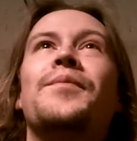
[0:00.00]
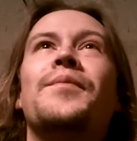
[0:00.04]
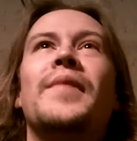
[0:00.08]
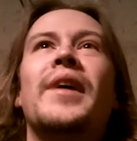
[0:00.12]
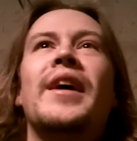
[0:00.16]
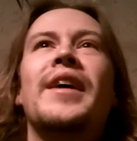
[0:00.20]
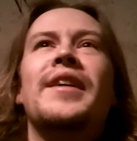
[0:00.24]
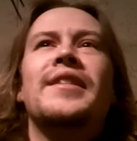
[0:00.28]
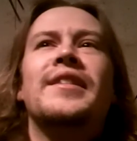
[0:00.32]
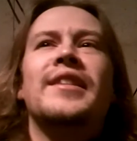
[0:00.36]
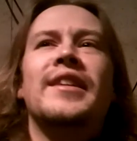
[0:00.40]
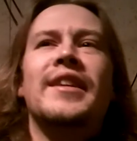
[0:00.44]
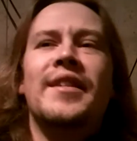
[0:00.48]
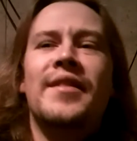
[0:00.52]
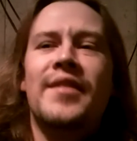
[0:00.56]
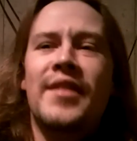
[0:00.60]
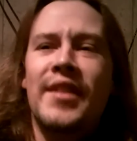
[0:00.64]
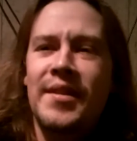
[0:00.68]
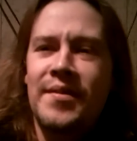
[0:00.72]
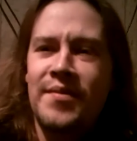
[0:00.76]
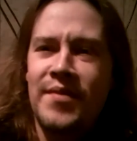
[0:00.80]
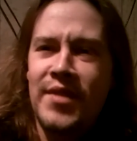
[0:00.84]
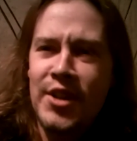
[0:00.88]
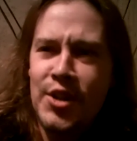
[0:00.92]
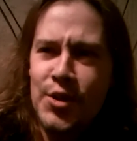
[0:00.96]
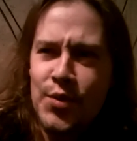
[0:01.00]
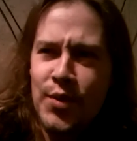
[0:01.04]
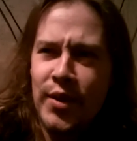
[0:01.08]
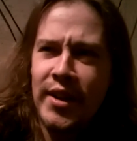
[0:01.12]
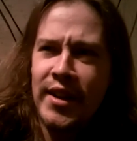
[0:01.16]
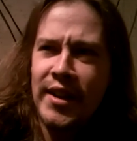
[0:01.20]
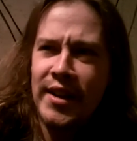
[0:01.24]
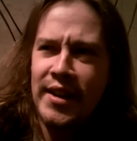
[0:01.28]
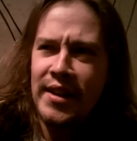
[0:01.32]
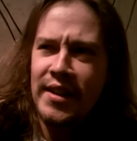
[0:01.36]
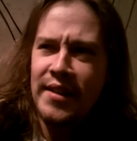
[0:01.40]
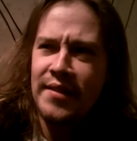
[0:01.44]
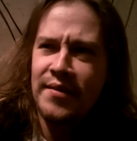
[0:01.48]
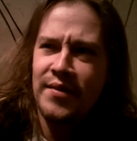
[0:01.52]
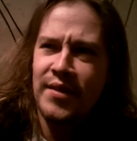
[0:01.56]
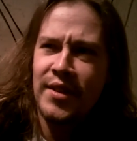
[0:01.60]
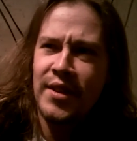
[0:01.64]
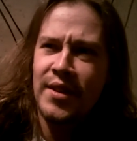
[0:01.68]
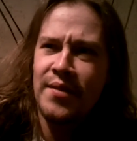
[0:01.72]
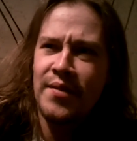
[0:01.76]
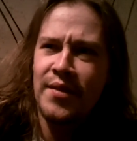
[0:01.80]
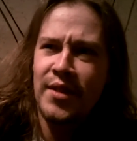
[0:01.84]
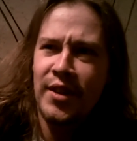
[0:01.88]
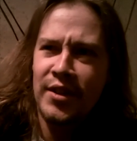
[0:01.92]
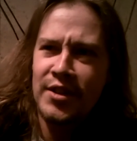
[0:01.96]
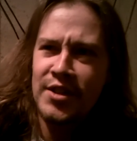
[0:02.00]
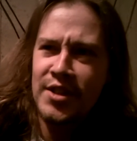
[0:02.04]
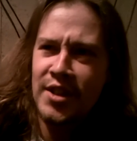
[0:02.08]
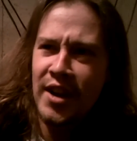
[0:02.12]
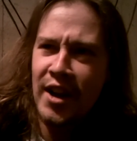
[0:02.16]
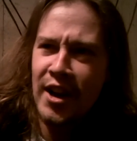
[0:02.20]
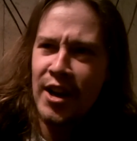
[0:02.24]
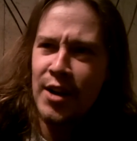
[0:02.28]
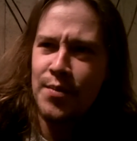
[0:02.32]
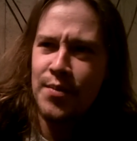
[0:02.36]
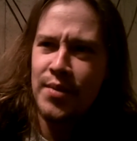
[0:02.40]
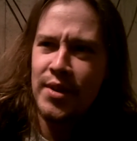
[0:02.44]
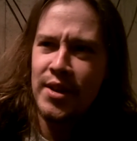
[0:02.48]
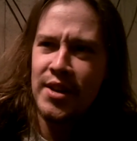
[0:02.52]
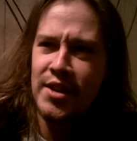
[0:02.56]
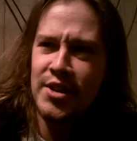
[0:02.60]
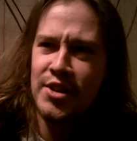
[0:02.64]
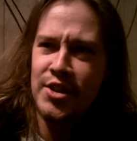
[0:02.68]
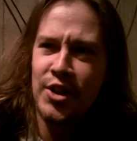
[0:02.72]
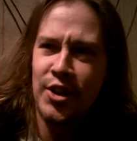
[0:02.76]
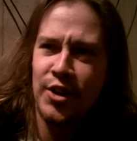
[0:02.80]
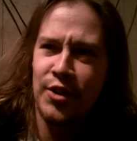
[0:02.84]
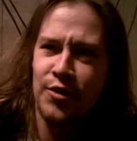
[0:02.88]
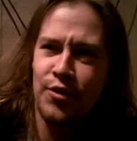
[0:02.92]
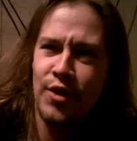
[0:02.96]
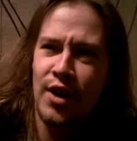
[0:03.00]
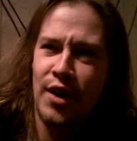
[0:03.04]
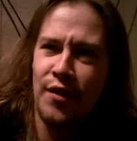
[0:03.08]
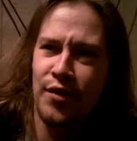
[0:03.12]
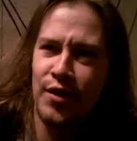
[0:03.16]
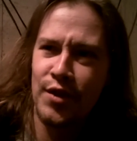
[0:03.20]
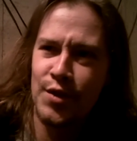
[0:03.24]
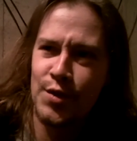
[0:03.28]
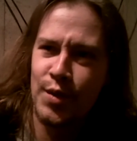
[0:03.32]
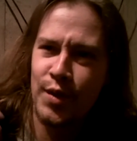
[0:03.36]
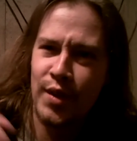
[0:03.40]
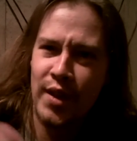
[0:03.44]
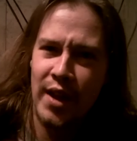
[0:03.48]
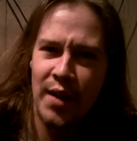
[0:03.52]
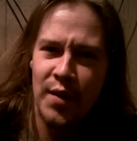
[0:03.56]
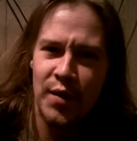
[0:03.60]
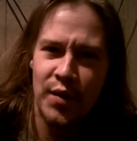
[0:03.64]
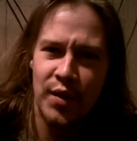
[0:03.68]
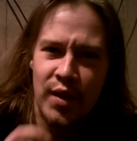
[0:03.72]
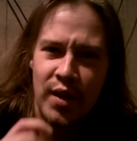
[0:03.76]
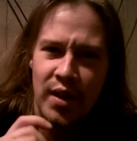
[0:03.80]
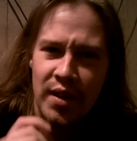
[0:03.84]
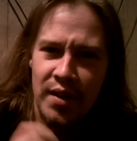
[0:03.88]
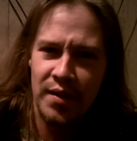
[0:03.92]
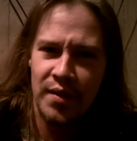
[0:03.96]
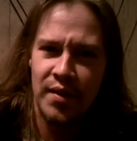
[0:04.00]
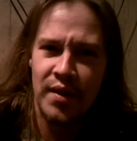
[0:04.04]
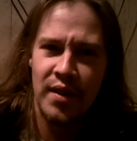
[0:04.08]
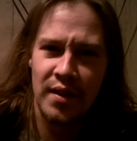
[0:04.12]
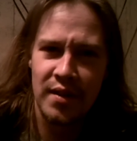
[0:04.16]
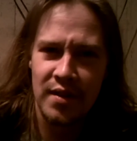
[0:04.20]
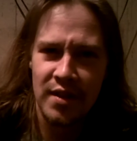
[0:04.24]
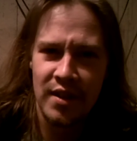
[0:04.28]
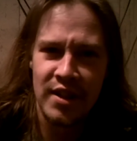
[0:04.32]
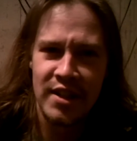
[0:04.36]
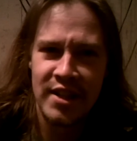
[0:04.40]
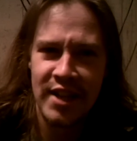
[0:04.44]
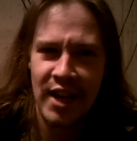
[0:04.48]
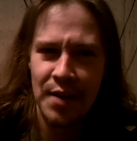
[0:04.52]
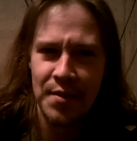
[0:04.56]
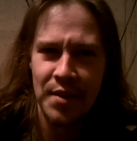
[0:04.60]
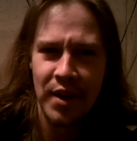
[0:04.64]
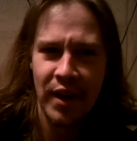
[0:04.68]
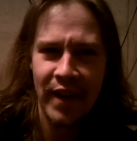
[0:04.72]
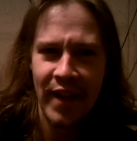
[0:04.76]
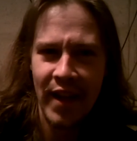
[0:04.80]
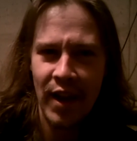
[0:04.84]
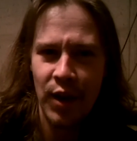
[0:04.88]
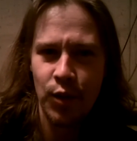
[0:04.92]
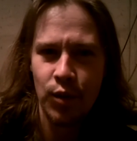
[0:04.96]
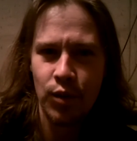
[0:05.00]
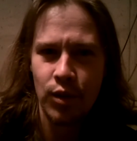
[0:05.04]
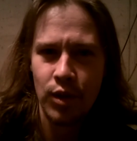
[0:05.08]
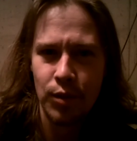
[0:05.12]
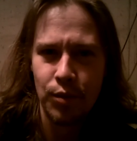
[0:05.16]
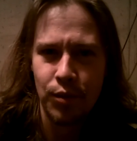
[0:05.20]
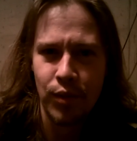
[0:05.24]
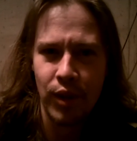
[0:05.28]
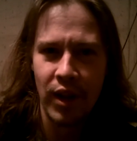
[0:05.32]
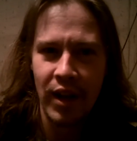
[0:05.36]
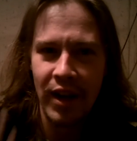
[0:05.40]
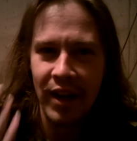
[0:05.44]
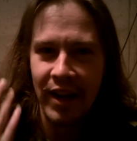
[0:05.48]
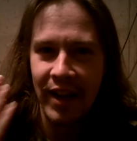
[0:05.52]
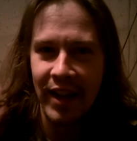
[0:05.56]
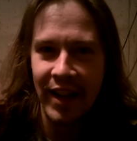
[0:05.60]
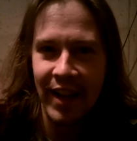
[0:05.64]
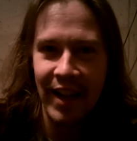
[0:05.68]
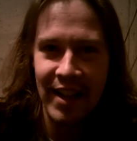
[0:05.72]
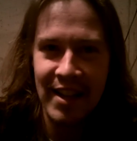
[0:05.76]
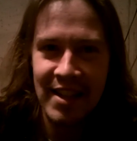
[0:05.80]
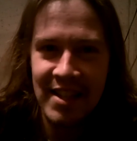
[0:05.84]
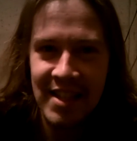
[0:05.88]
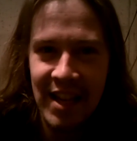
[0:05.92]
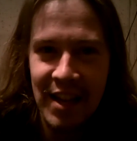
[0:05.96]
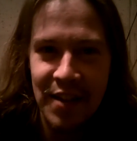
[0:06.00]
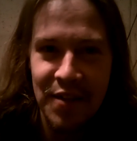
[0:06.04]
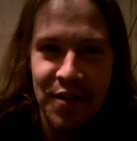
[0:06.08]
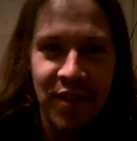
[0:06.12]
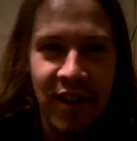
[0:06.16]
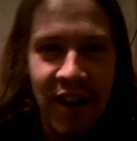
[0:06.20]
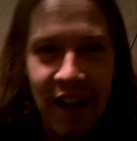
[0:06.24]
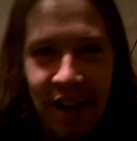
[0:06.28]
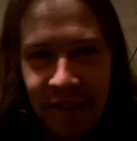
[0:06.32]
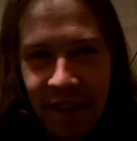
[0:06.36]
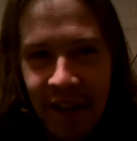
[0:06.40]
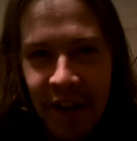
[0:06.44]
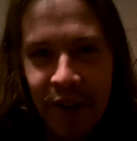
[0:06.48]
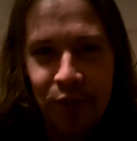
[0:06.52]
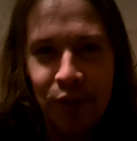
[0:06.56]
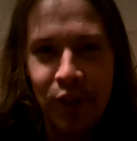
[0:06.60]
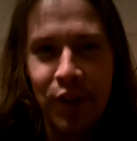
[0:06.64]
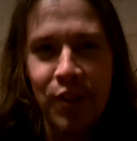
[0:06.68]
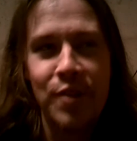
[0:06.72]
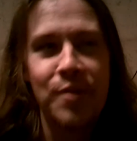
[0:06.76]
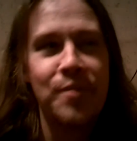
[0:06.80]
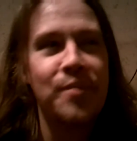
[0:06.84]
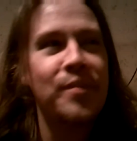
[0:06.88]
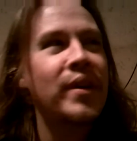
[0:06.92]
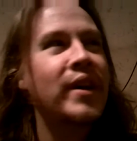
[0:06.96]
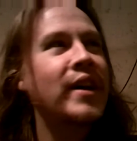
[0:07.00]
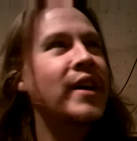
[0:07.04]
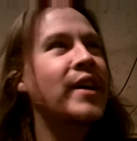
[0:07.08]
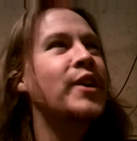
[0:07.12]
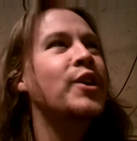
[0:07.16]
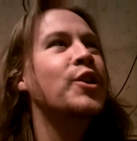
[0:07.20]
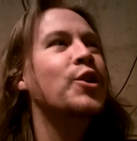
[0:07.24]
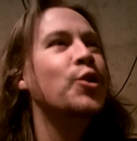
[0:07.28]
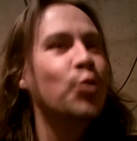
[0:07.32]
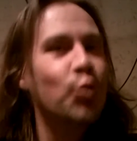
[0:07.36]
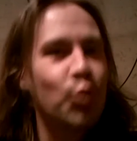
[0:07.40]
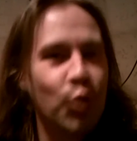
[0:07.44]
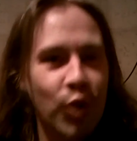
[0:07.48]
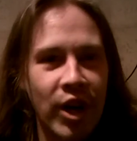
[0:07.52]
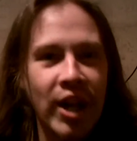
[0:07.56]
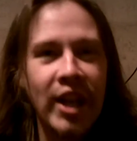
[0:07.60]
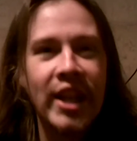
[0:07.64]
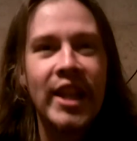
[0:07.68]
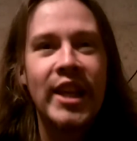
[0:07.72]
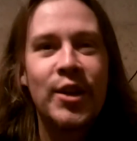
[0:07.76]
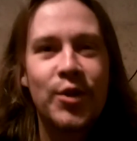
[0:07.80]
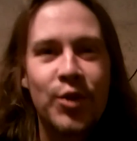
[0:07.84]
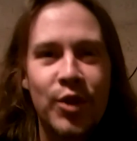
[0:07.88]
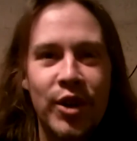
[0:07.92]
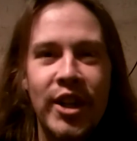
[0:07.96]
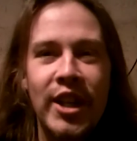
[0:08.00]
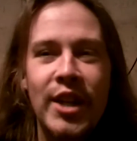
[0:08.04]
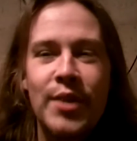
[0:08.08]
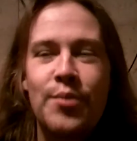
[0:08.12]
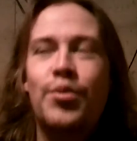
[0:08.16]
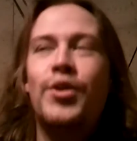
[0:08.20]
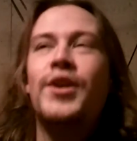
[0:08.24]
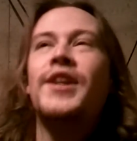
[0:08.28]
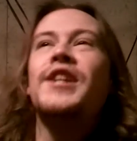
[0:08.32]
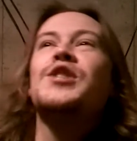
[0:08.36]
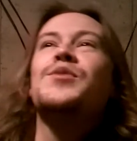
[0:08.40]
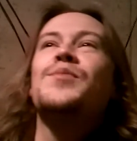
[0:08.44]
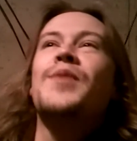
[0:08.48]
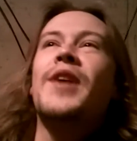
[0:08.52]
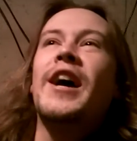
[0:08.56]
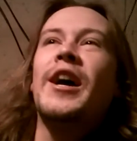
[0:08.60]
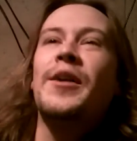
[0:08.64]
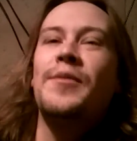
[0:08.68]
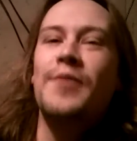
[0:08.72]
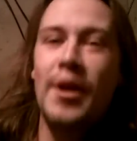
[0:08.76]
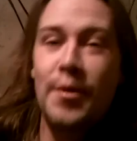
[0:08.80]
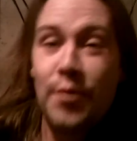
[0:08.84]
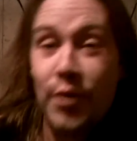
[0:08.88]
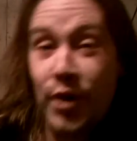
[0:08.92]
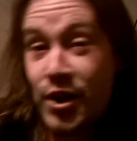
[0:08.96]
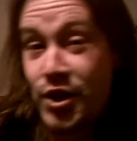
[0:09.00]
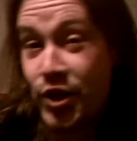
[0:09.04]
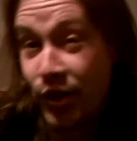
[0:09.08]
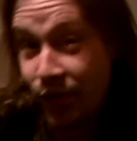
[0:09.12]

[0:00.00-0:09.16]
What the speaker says: This one, there's got to be a certain reference with that. The timing of that wood block against that 5/8 rhythm really brings back memories